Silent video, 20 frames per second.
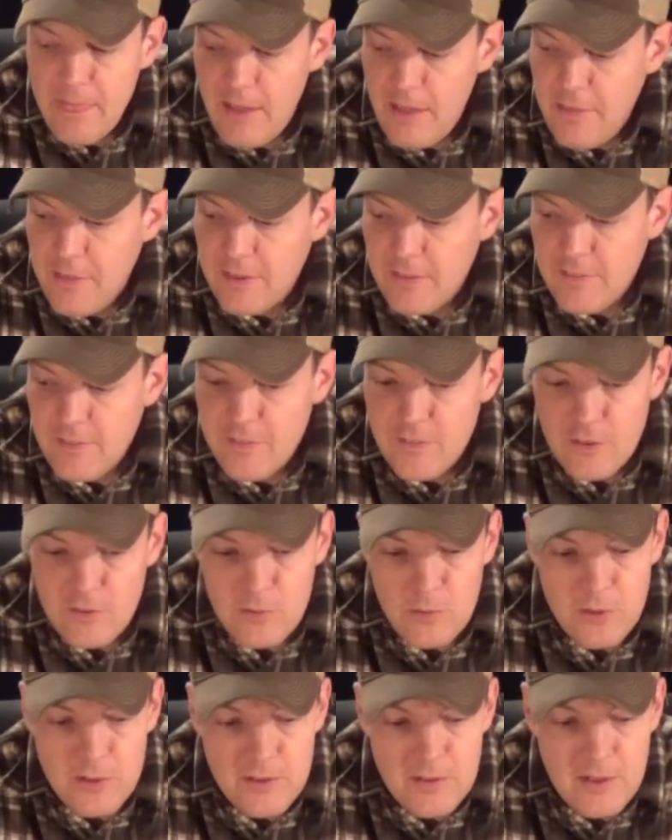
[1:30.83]
I think that
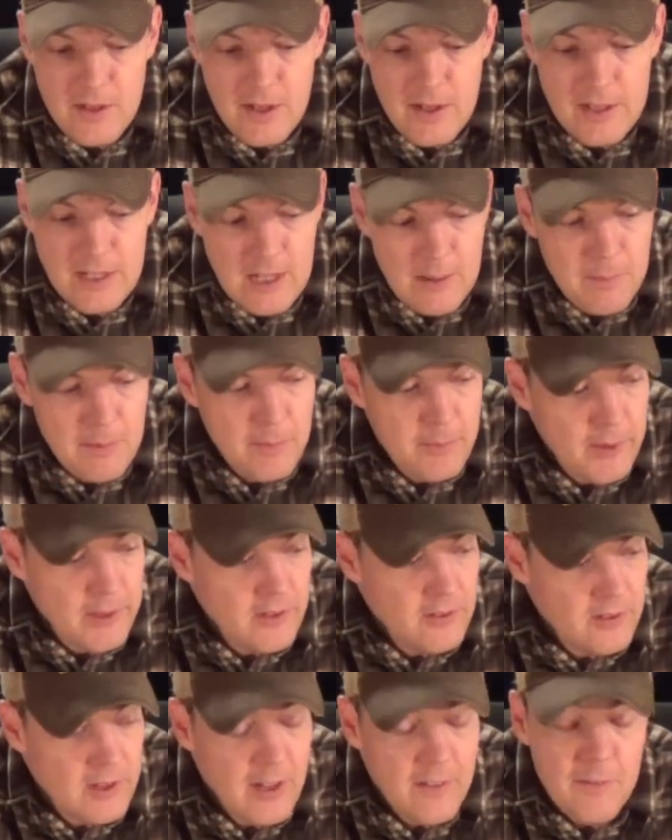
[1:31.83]
this would keep you
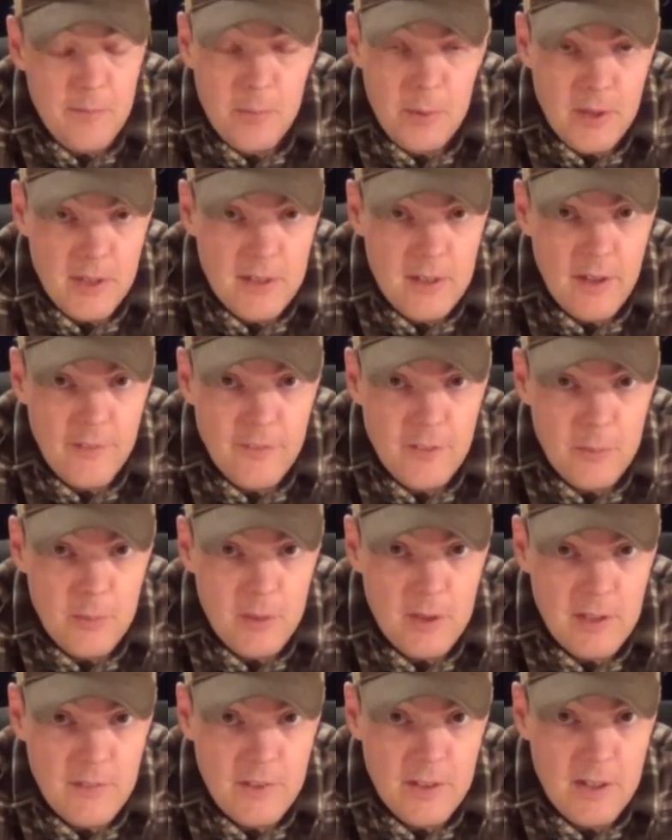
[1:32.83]
pretty safe and pretty
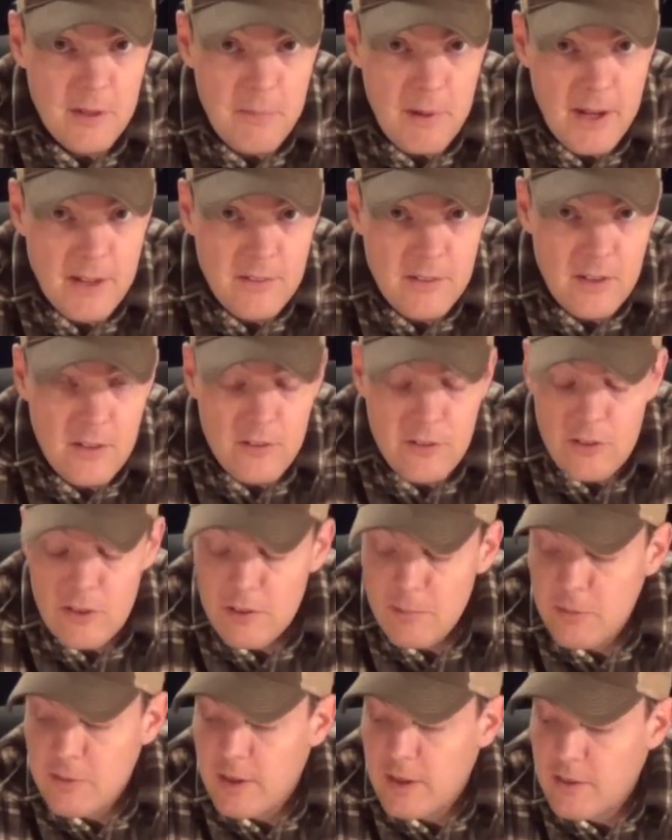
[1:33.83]
comfortable even in a bad set of
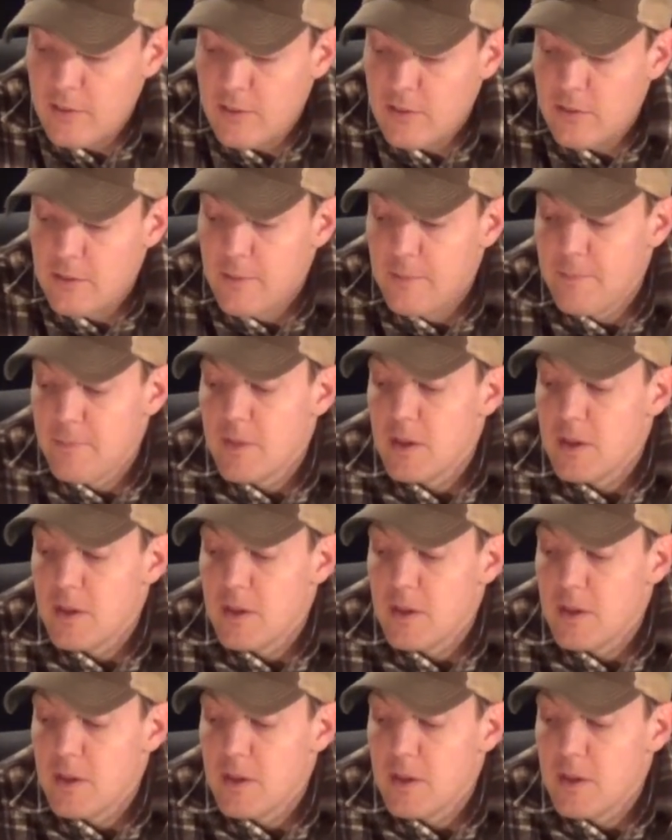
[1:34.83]
circumstances.